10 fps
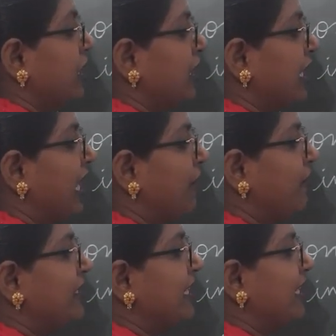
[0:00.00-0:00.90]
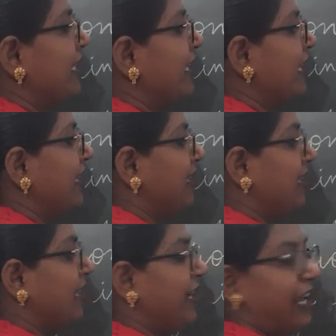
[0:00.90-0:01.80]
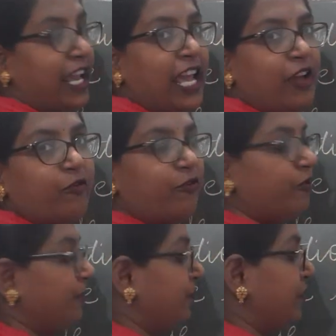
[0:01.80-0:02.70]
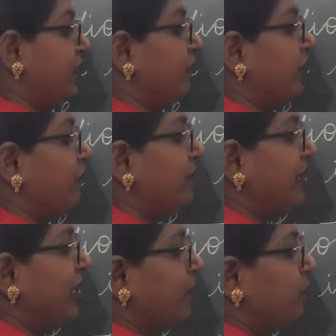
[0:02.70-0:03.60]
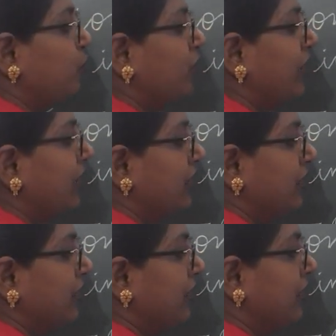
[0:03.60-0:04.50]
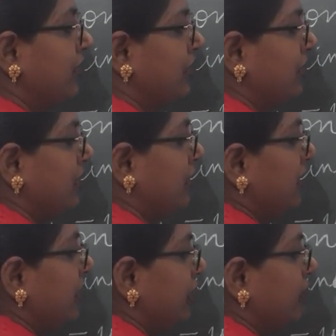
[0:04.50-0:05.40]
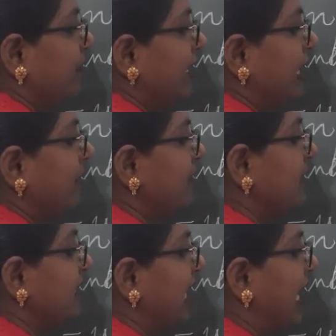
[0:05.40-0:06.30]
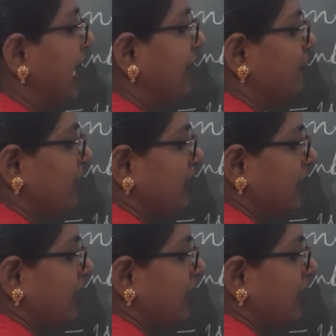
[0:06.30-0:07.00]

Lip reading: Calf is ending in F. When we make it plural, it becomes calves.